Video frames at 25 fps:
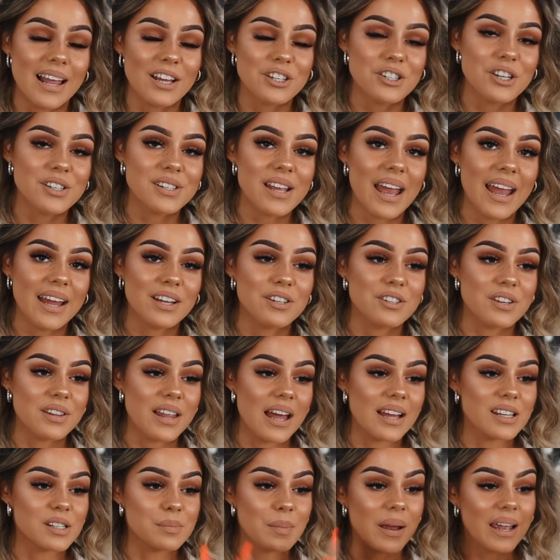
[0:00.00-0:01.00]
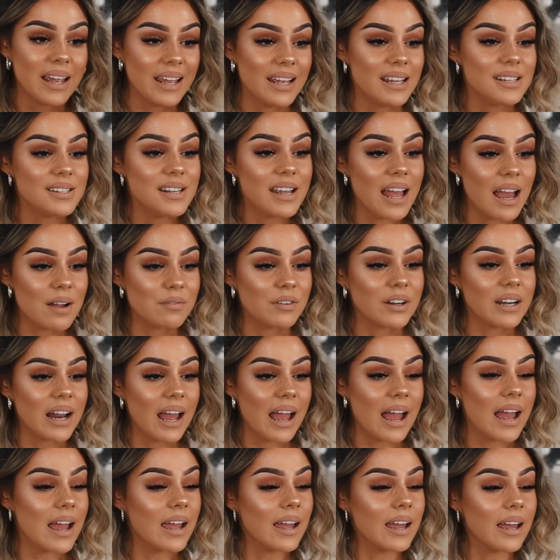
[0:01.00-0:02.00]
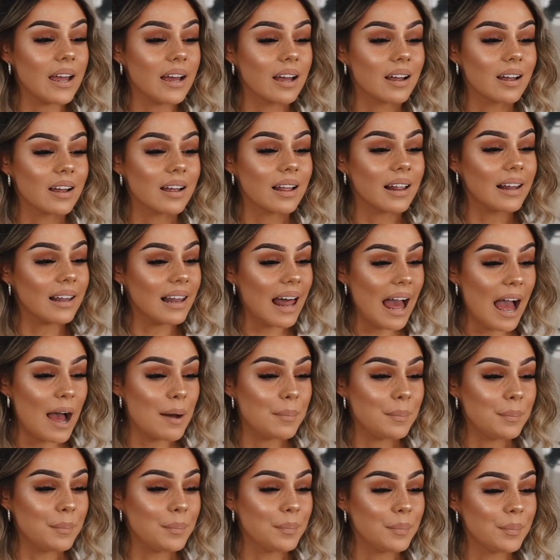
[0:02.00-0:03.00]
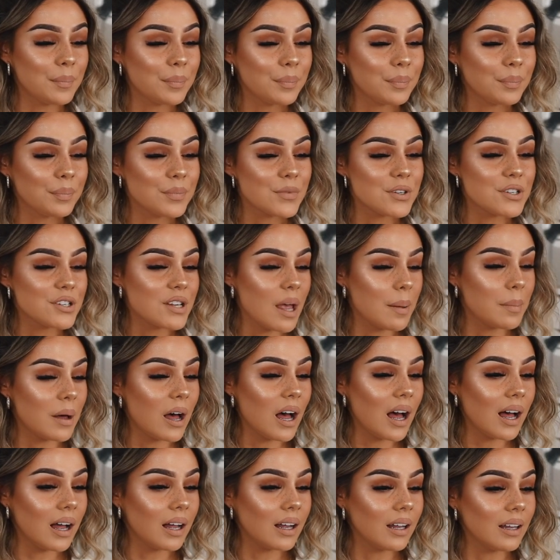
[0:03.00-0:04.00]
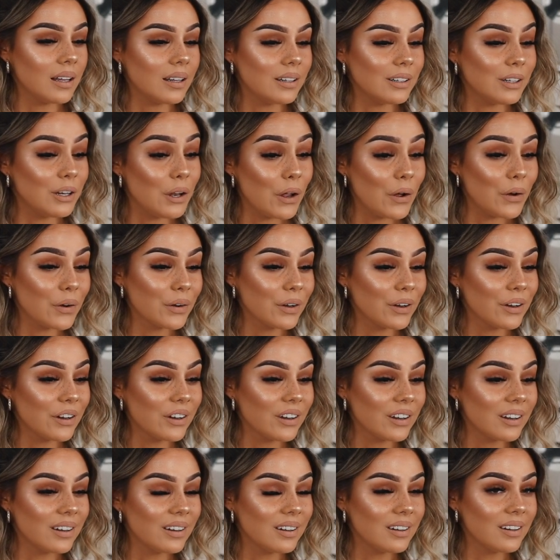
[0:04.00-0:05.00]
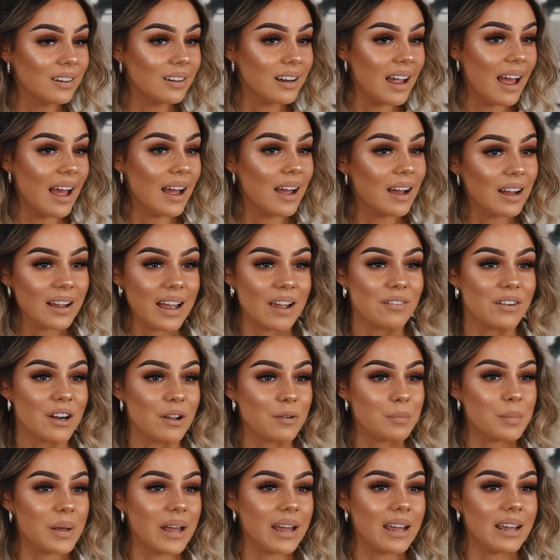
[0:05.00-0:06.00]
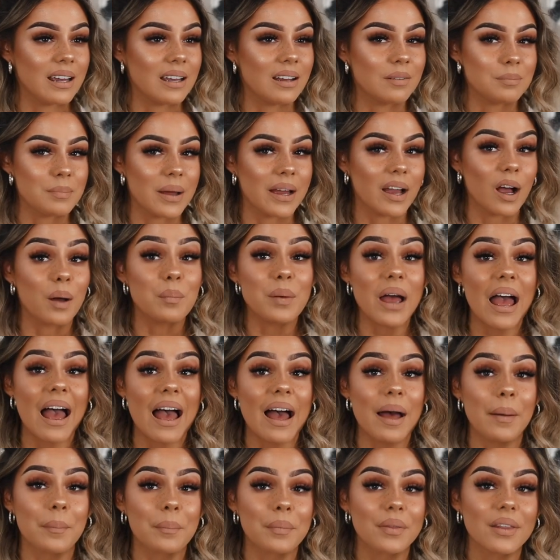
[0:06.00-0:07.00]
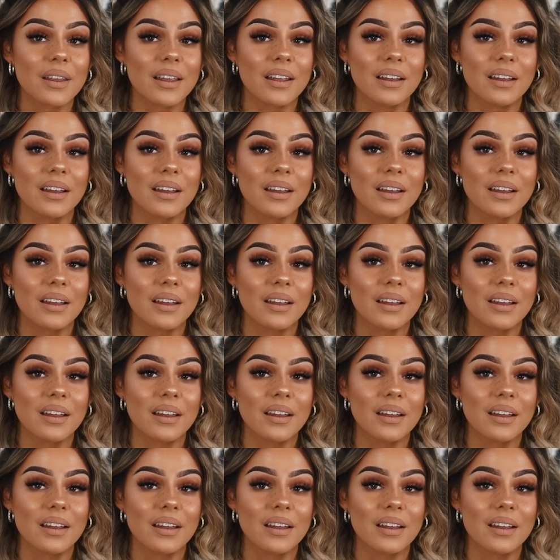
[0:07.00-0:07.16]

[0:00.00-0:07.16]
Let's just get into this. My easy everyday glam summer look. Get rid of me, makeup, hair.